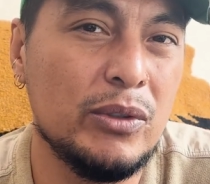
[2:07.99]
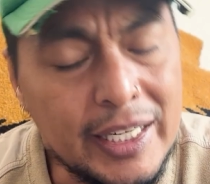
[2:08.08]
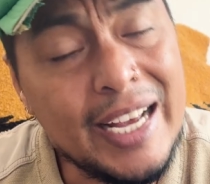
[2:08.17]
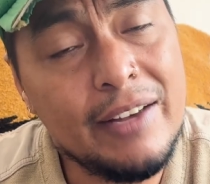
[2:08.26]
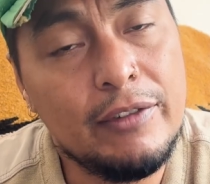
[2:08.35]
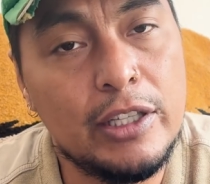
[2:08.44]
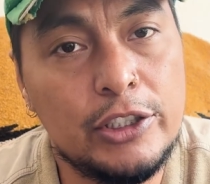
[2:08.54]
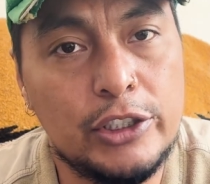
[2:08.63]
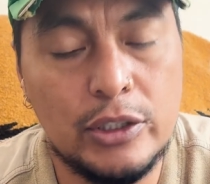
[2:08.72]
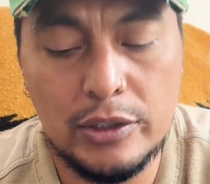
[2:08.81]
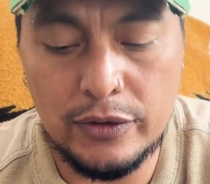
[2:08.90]
And I have other
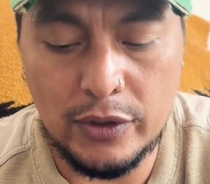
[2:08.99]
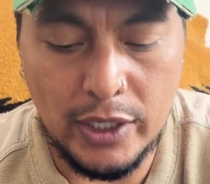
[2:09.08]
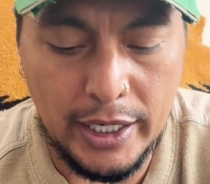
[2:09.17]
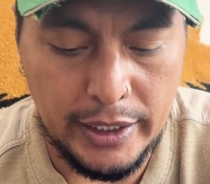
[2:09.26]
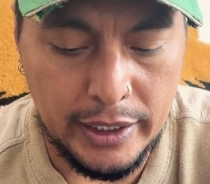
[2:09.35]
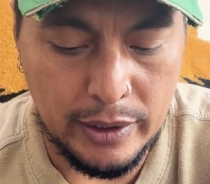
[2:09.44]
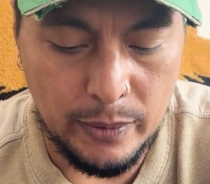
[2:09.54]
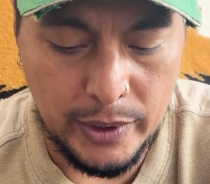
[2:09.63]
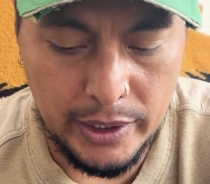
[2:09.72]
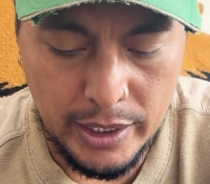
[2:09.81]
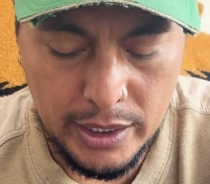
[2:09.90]
shoes for hiking and
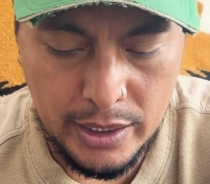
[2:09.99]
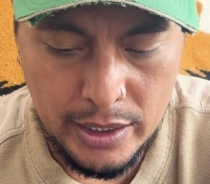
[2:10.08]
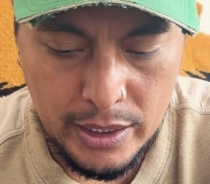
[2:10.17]
whatnot.